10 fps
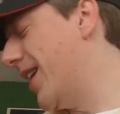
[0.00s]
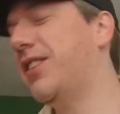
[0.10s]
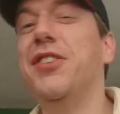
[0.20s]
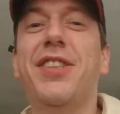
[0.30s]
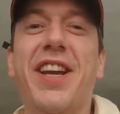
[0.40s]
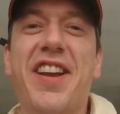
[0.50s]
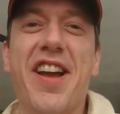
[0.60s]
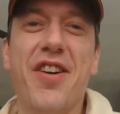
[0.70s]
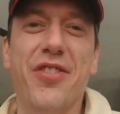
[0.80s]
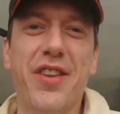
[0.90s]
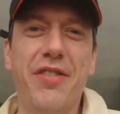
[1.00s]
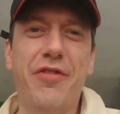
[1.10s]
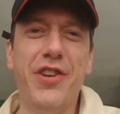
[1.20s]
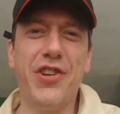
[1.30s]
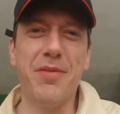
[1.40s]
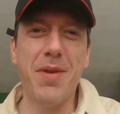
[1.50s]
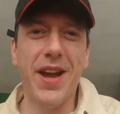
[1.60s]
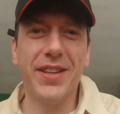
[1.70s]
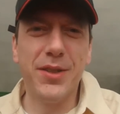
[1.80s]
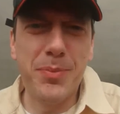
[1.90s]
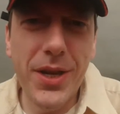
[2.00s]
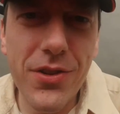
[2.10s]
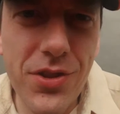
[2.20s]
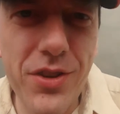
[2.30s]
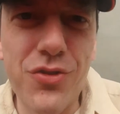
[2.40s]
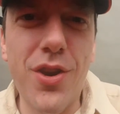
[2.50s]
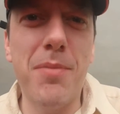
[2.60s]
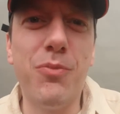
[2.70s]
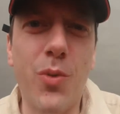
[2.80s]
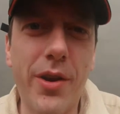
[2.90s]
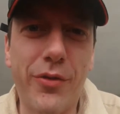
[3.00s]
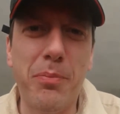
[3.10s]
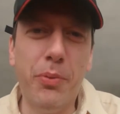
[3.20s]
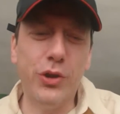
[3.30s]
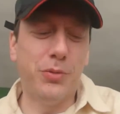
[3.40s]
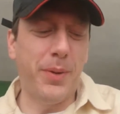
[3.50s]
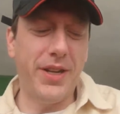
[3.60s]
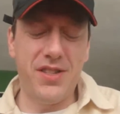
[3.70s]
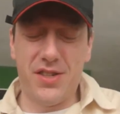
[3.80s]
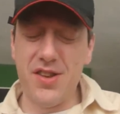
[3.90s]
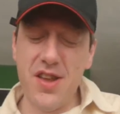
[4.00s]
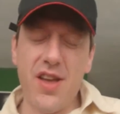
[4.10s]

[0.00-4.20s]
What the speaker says: to take out the fishing magnet because I dropped one of the push pins